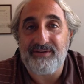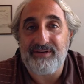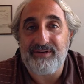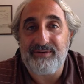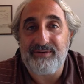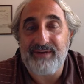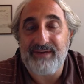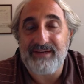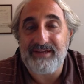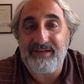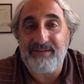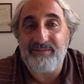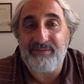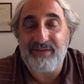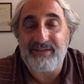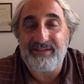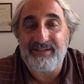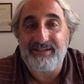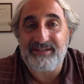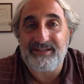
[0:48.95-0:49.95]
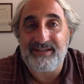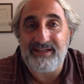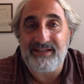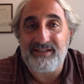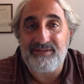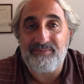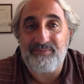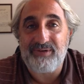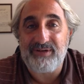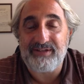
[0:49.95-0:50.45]
Iranian by
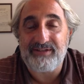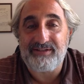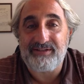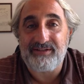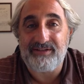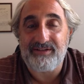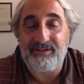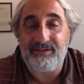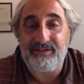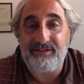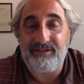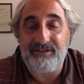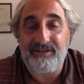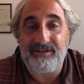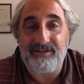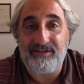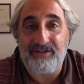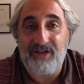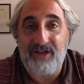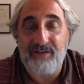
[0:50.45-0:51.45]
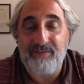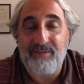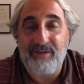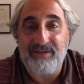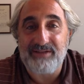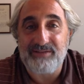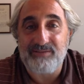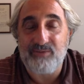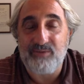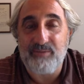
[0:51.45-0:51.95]
descent, but a
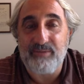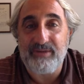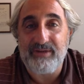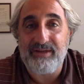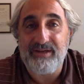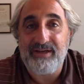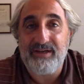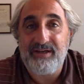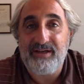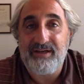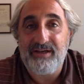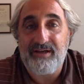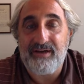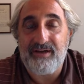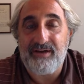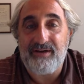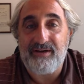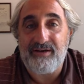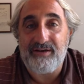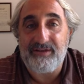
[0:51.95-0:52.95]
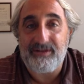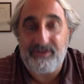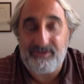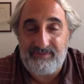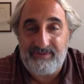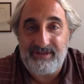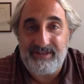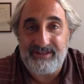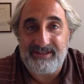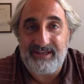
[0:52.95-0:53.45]
non-Muslim woman, and
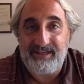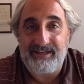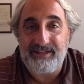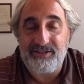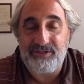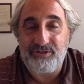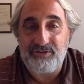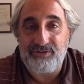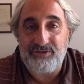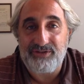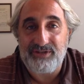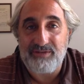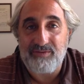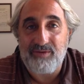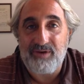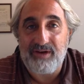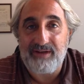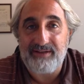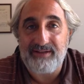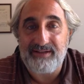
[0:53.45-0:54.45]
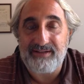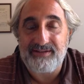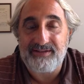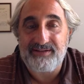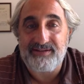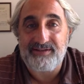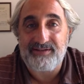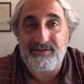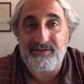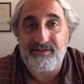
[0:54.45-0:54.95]
in a second you'll see why
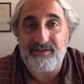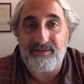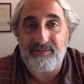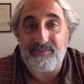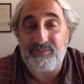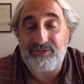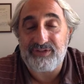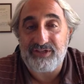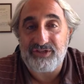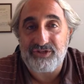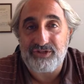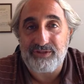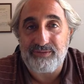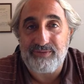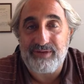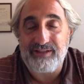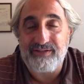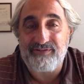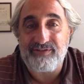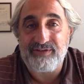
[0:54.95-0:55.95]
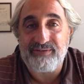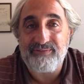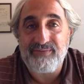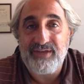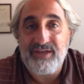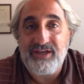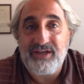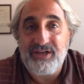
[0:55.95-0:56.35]
that's potentially relevant.